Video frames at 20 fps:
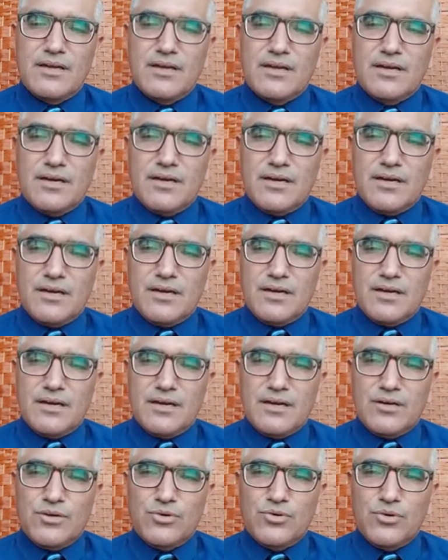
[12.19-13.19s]

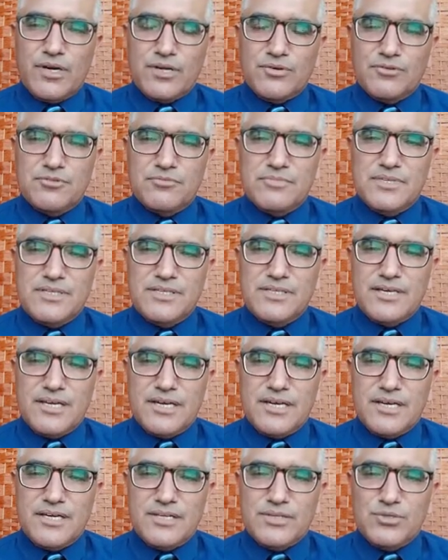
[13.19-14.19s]
who are with me
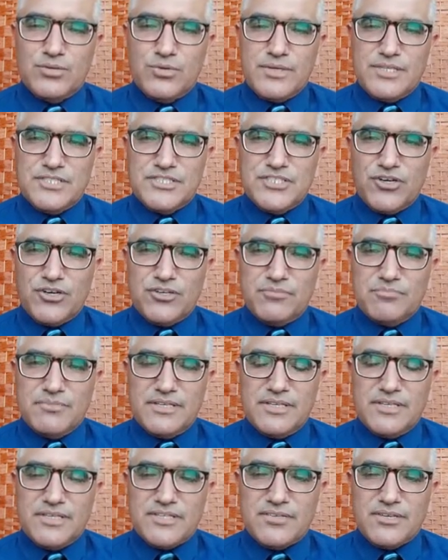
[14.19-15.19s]
and who will join me
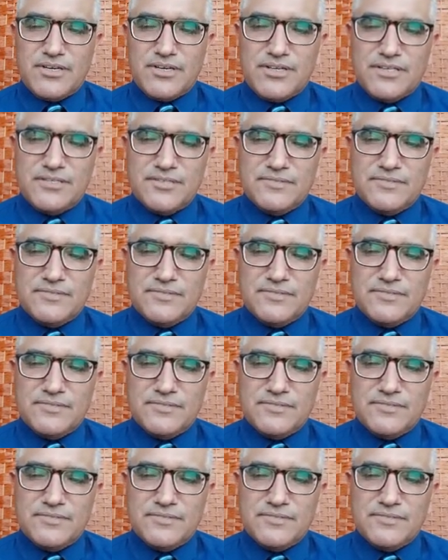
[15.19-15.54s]
later on.